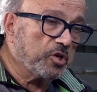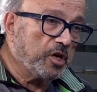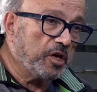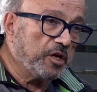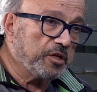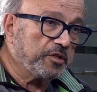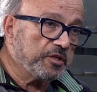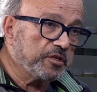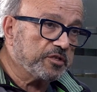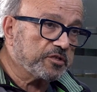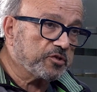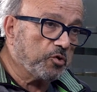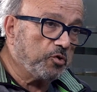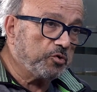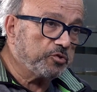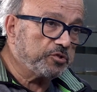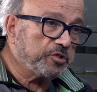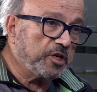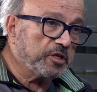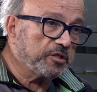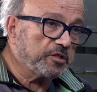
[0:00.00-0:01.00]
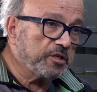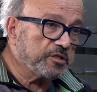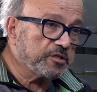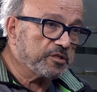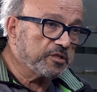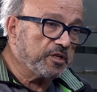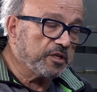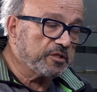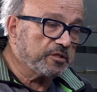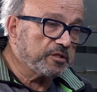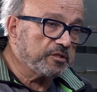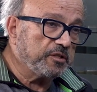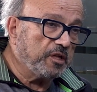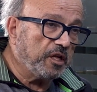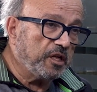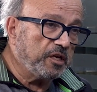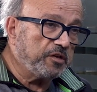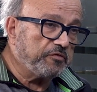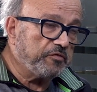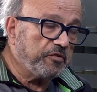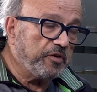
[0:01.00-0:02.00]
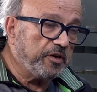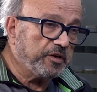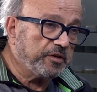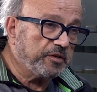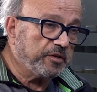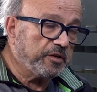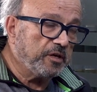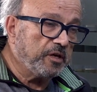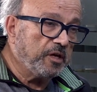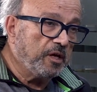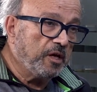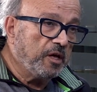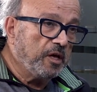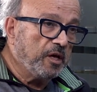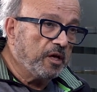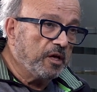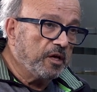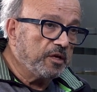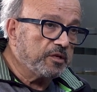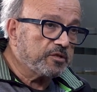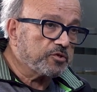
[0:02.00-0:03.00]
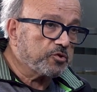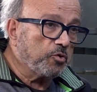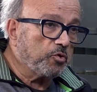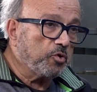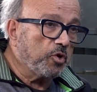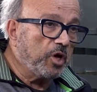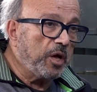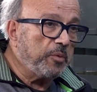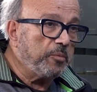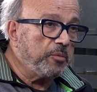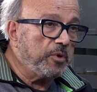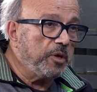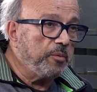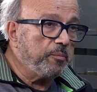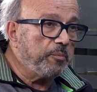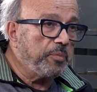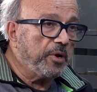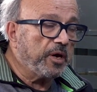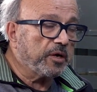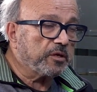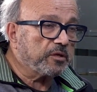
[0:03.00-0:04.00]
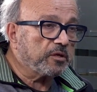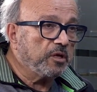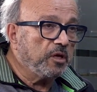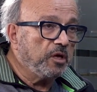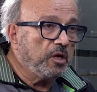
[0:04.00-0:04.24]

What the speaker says: and this contract is not nullified, it's going to impact